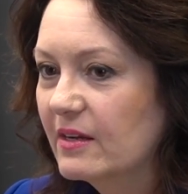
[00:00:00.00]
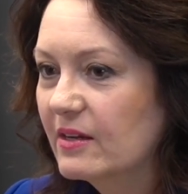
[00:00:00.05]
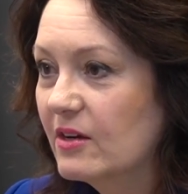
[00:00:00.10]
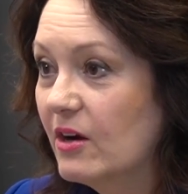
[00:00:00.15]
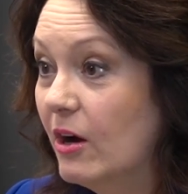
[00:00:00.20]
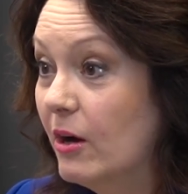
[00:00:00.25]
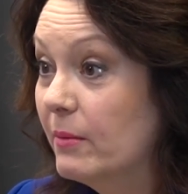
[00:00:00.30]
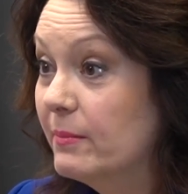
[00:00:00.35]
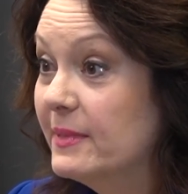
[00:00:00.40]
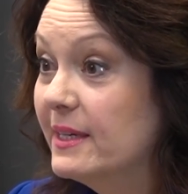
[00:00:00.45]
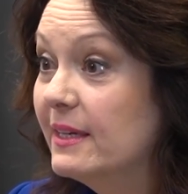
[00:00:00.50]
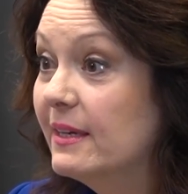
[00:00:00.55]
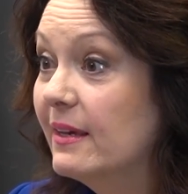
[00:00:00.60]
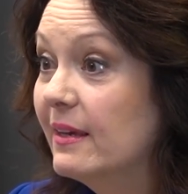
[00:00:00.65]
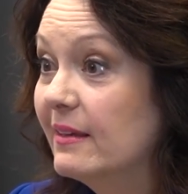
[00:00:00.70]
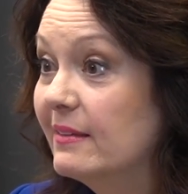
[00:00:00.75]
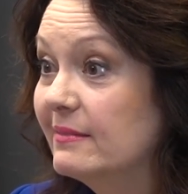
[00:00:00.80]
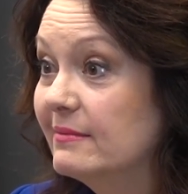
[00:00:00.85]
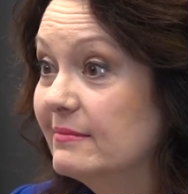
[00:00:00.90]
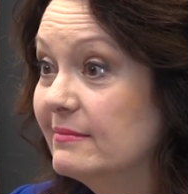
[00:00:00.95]
Call me
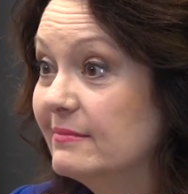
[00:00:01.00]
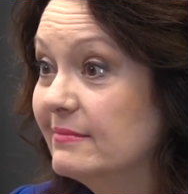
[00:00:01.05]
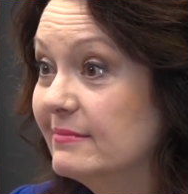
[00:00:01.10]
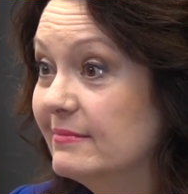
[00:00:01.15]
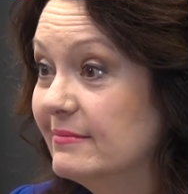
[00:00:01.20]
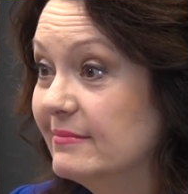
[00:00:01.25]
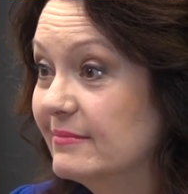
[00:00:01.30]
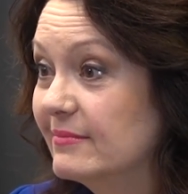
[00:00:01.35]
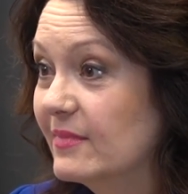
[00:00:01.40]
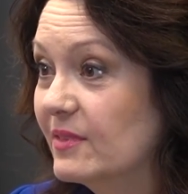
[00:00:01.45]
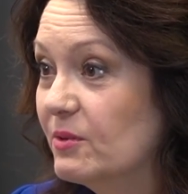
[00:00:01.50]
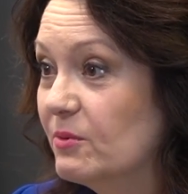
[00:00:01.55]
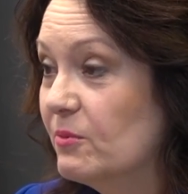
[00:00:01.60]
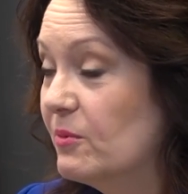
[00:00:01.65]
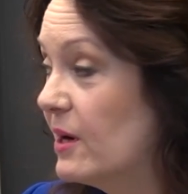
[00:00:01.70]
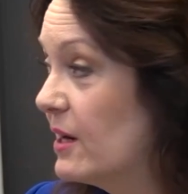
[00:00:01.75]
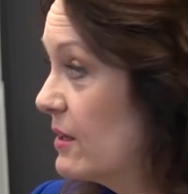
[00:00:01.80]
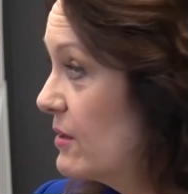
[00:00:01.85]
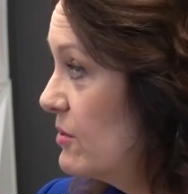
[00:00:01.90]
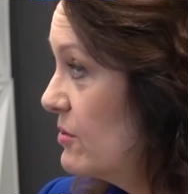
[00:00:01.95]
in,
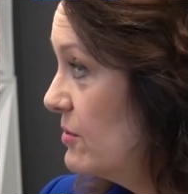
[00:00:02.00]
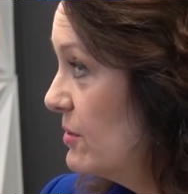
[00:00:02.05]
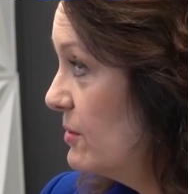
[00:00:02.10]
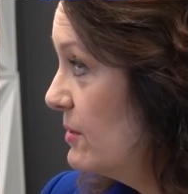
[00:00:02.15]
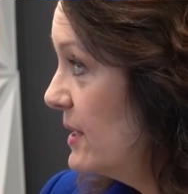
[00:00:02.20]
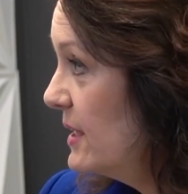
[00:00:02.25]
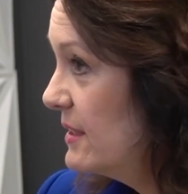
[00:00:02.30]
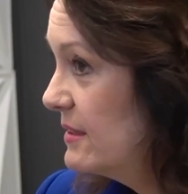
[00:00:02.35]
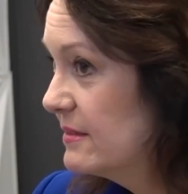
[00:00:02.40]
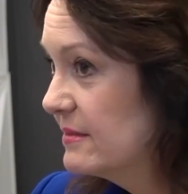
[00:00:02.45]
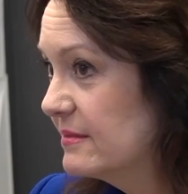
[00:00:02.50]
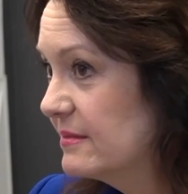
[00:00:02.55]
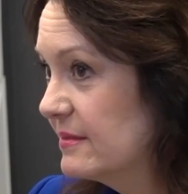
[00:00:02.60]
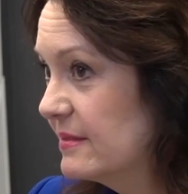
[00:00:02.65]
walk through it,